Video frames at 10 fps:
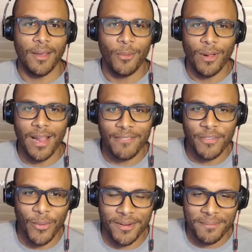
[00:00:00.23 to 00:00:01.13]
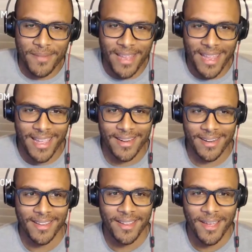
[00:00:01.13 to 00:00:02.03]
Well, hello, everyone,
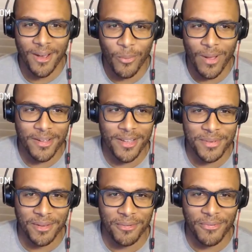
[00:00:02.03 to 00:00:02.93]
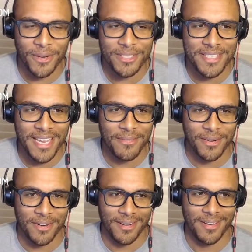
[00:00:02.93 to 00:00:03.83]
and uh, welcome to the first
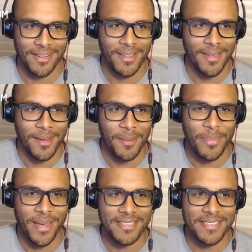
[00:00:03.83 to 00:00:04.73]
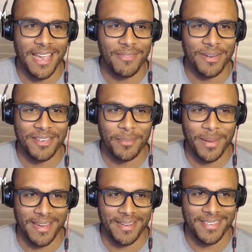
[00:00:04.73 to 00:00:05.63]
ever, best ever
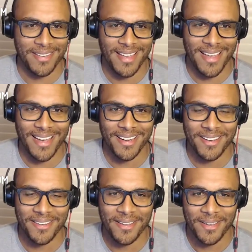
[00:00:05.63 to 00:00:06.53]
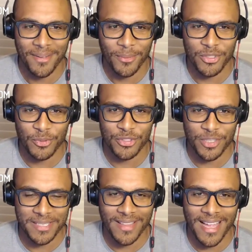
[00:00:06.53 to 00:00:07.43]
debate on. We're, we're
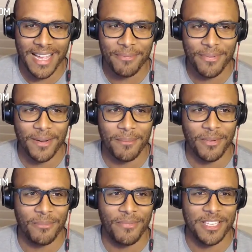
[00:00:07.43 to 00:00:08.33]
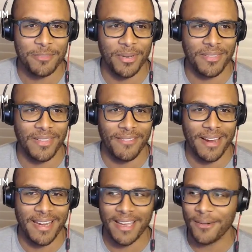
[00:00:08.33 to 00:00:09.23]
streaming live from from Facebook live
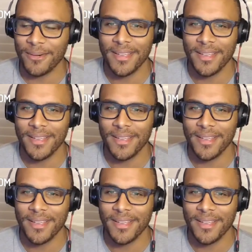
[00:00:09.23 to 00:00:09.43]
right now.